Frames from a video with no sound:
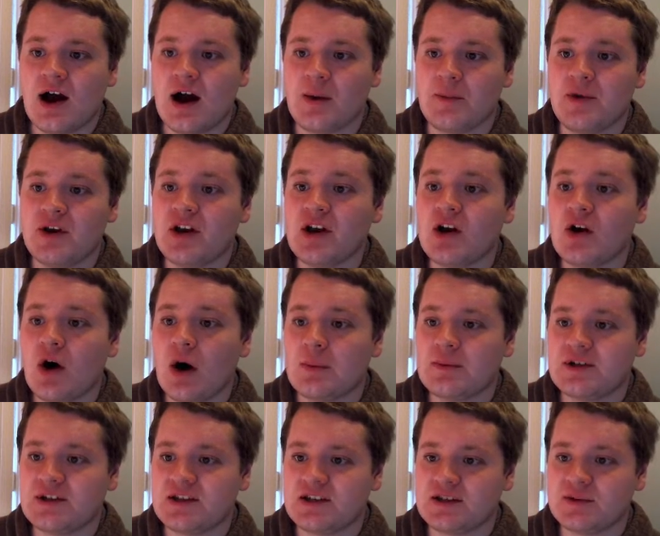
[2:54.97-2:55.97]
you can go up
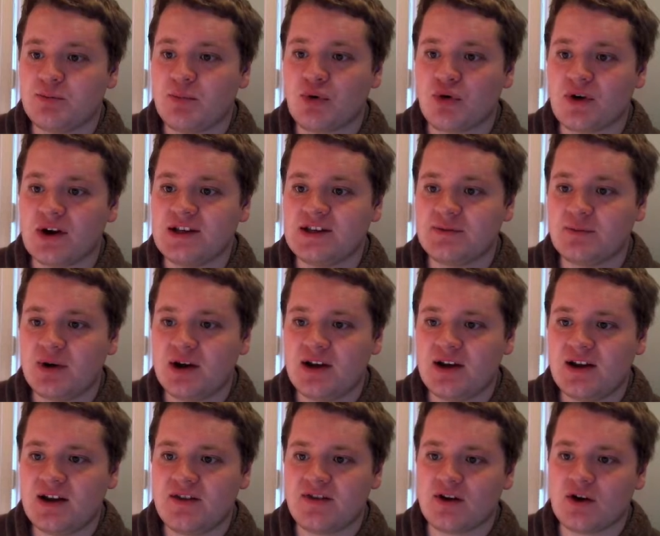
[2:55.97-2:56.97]
to this print
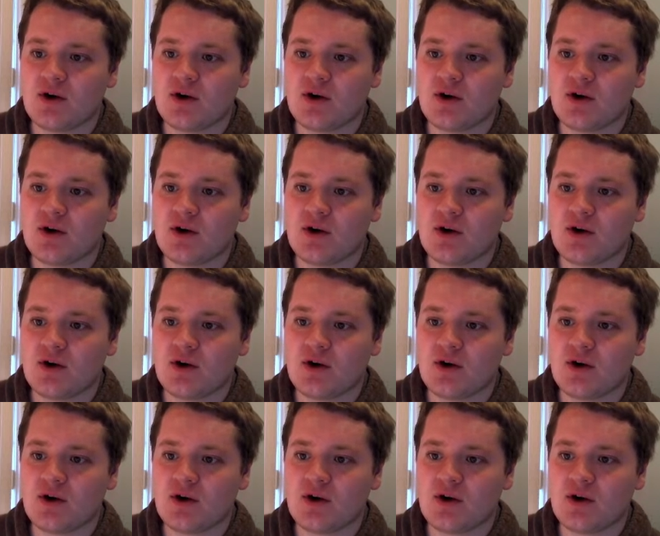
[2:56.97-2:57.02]
button in the